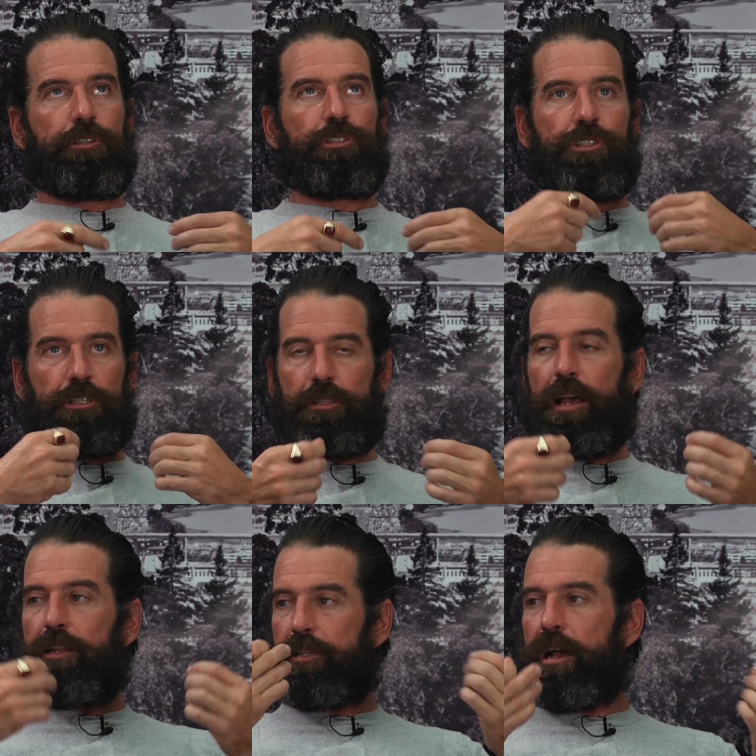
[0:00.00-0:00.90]
There's just
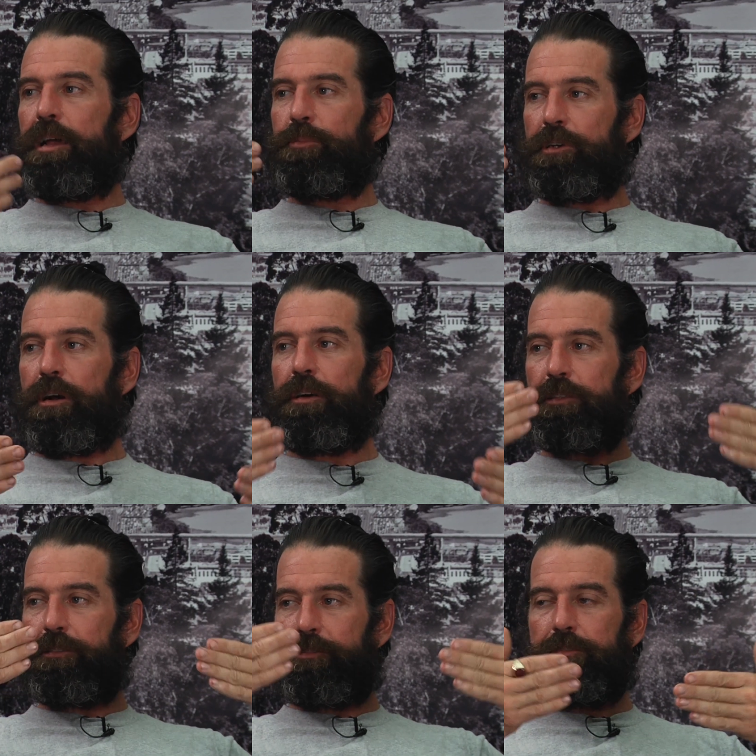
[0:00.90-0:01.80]
that time when all
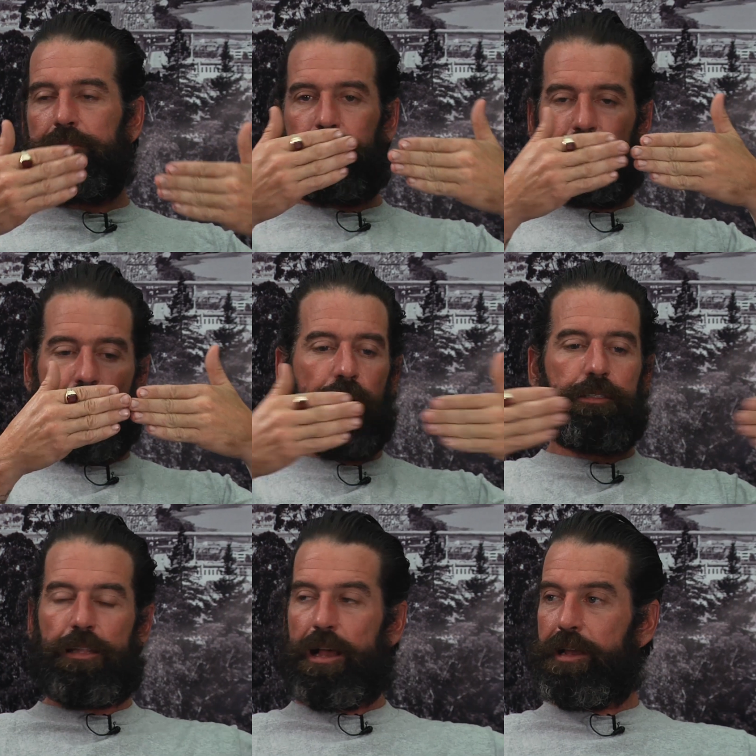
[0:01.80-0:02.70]
the
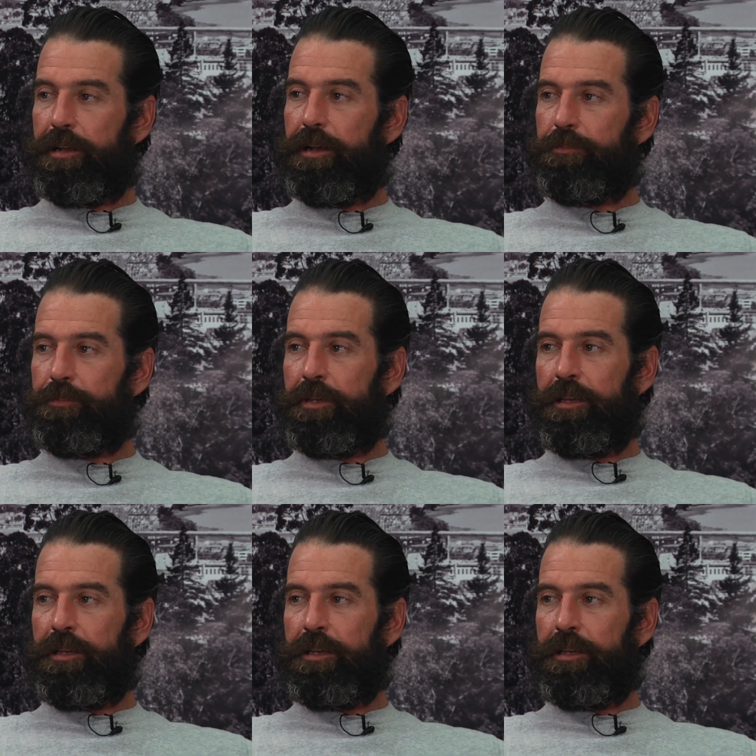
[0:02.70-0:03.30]
dots line up